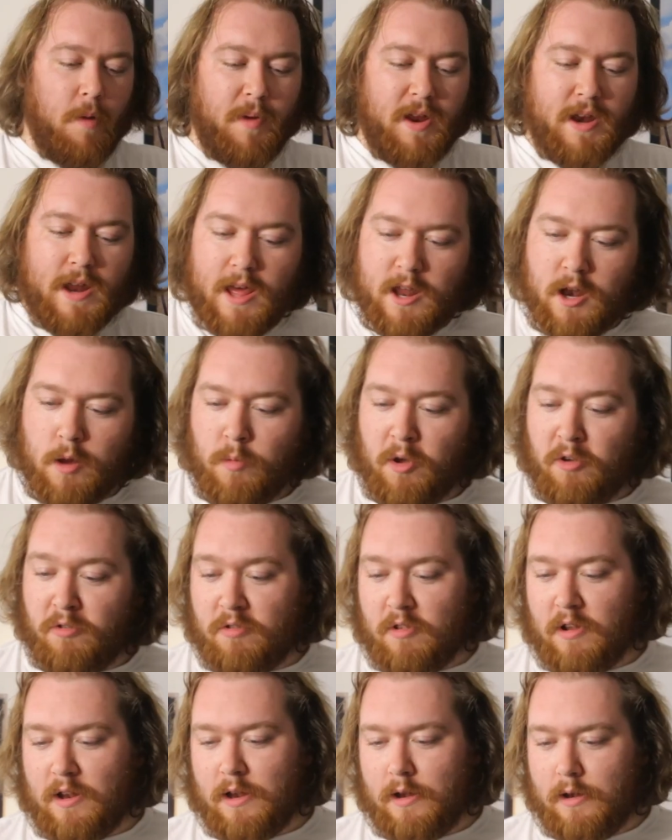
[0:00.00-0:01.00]
I mean that in the
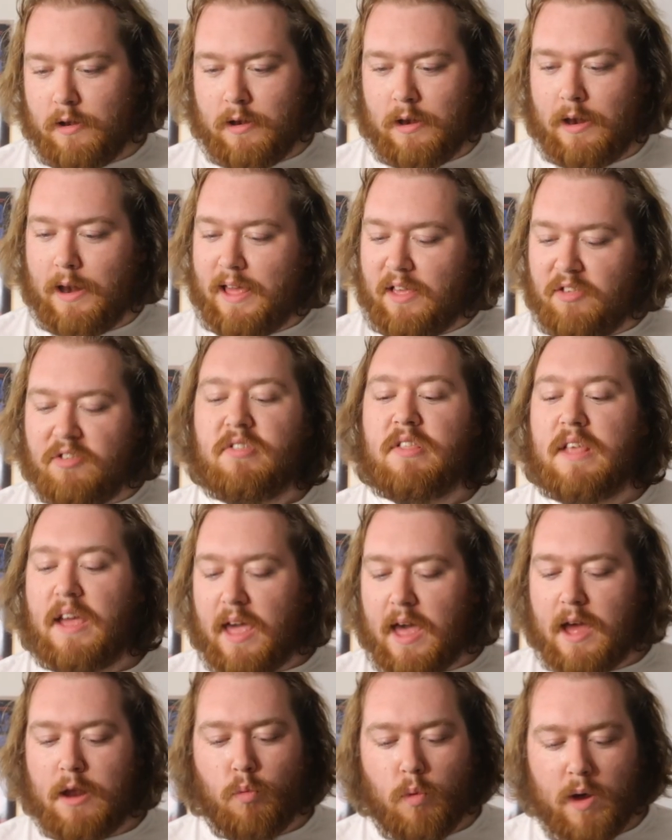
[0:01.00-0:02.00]
most least
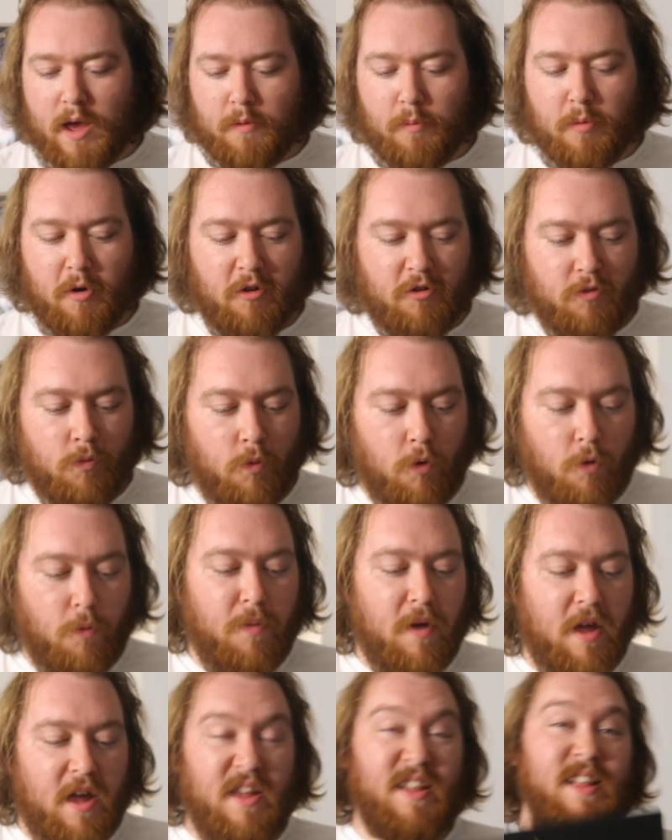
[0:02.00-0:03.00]
dickhead way possible,
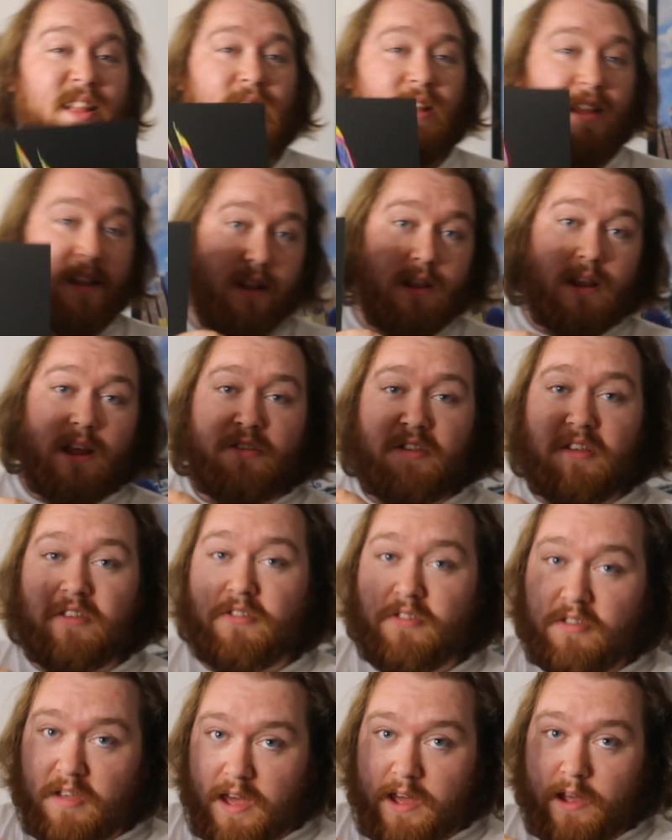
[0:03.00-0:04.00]
but this is
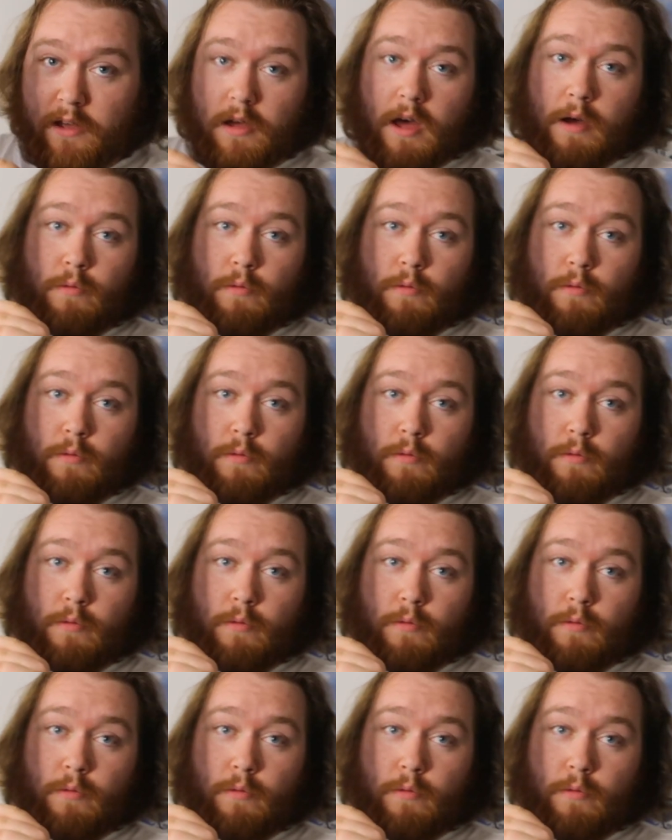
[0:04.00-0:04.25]
sick.